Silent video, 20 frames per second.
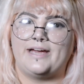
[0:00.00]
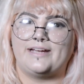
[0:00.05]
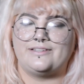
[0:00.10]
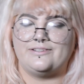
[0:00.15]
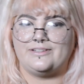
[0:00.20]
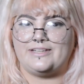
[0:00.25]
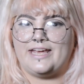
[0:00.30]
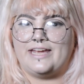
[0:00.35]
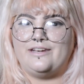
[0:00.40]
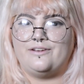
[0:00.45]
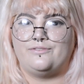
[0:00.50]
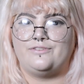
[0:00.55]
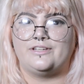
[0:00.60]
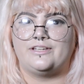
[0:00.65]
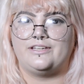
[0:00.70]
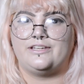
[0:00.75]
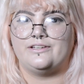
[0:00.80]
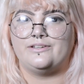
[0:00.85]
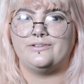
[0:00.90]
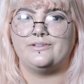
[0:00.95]
to the end of the
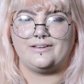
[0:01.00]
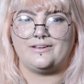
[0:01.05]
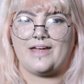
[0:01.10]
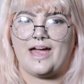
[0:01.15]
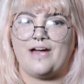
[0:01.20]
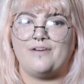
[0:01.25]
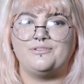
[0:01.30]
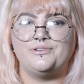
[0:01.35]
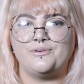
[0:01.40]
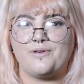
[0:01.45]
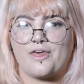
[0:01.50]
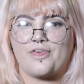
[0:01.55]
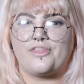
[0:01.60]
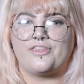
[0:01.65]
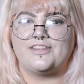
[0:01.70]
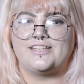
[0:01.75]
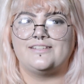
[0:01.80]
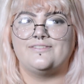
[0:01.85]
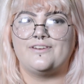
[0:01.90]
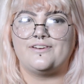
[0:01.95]
queue. You have to
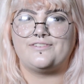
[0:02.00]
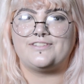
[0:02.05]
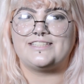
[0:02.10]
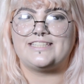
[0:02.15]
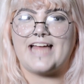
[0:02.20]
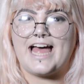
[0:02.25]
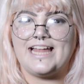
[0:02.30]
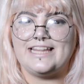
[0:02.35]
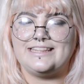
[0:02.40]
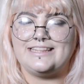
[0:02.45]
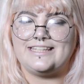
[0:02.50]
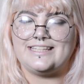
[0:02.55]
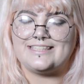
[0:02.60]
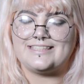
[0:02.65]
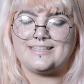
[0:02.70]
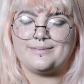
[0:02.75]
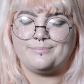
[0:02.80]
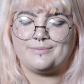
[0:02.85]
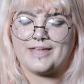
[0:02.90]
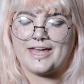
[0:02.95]
withstand
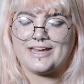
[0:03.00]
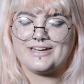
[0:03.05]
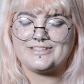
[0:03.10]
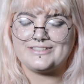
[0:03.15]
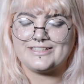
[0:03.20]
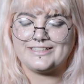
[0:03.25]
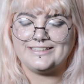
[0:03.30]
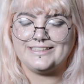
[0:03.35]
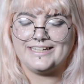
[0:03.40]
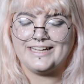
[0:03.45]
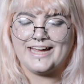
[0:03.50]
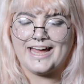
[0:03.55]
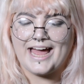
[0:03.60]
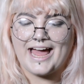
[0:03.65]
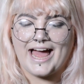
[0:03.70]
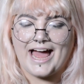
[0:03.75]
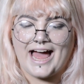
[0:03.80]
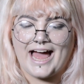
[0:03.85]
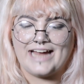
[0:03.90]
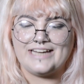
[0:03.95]
this temptation
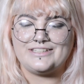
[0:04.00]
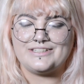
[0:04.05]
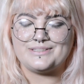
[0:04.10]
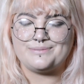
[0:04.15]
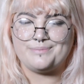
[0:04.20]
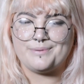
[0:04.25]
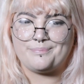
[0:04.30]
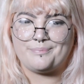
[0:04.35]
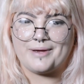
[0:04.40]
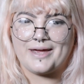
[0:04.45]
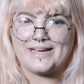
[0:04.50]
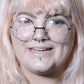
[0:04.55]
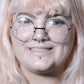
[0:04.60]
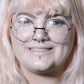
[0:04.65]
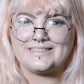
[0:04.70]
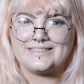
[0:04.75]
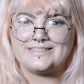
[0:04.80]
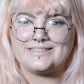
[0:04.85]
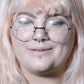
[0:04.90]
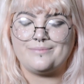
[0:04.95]
and just be
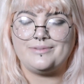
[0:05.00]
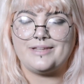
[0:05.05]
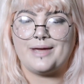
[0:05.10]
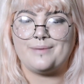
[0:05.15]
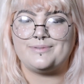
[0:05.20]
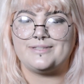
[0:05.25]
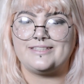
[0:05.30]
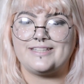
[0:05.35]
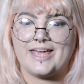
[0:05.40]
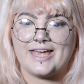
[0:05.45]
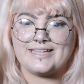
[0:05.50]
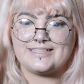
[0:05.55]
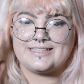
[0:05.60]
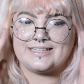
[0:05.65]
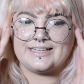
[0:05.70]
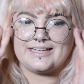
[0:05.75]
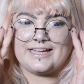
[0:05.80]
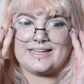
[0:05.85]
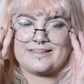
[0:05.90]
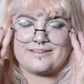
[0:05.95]
patient. Sometimes it takes
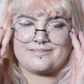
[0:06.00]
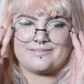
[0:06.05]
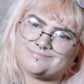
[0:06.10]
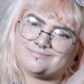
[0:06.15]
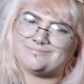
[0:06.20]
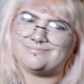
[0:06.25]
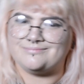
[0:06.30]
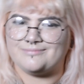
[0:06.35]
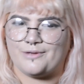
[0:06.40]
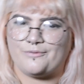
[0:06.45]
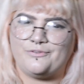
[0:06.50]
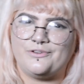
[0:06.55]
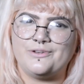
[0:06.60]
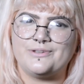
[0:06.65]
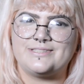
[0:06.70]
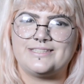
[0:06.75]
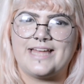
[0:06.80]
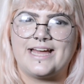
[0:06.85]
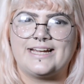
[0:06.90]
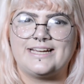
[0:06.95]
a
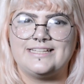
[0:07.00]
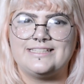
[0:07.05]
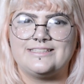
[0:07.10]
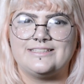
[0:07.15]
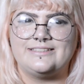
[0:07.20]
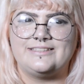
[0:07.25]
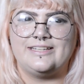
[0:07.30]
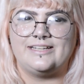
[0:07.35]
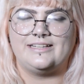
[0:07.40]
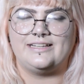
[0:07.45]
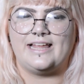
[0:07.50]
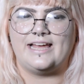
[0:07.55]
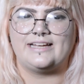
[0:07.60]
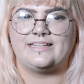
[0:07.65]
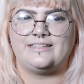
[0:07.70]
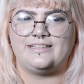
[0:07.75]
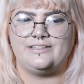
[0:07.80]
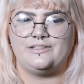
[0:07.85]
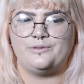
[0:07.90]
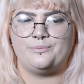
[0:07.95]
few seconds until
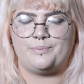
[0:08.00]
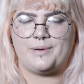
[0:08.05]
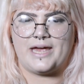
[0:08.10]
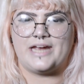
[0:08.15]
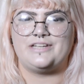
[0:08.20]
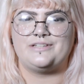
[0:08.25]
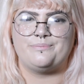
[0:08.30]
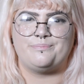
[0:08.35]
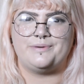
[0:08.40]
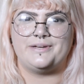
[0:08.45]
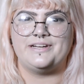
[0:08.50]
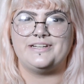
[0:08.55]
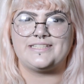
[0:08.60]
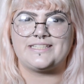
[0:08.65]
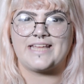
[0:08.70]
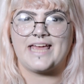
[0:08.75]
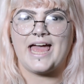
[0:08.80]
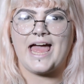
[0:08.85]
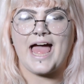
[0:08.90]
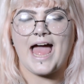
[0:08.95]
like the new page appears,